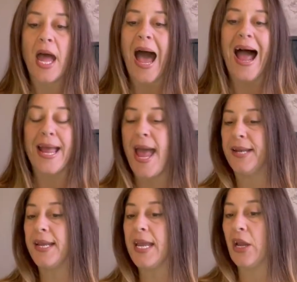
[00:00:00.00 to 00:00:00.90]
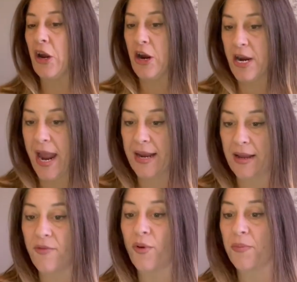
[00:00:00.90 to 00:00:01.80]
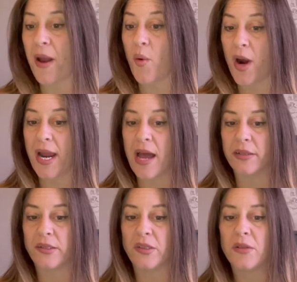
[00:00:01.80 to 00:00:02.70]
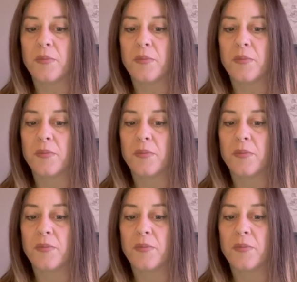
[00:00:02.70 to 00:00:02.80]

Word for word: I had to get creative with my workouts.